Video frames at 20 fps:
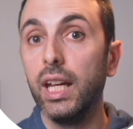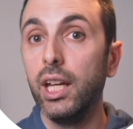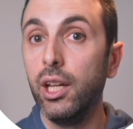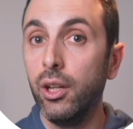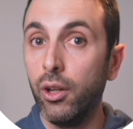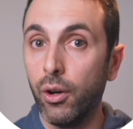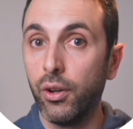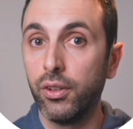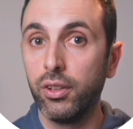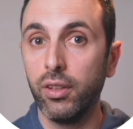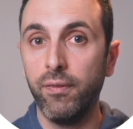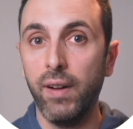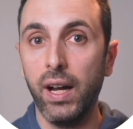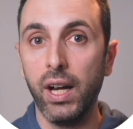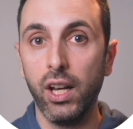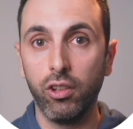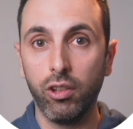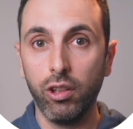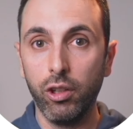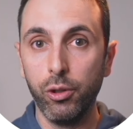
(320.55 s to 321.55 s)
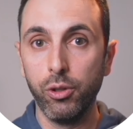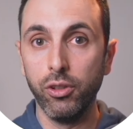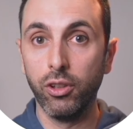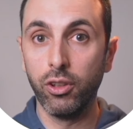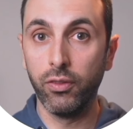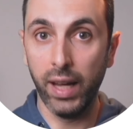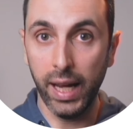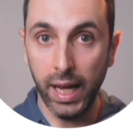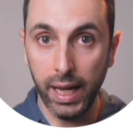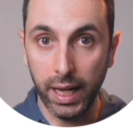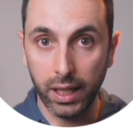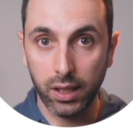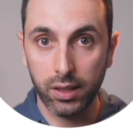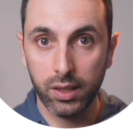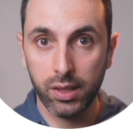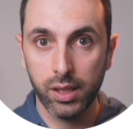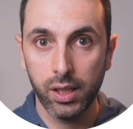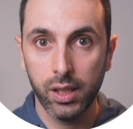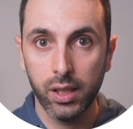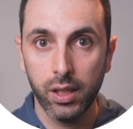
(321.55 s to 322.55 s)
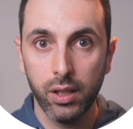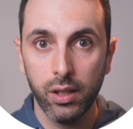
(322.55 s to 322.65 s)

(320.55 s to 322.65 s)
in order to find the solutions for x.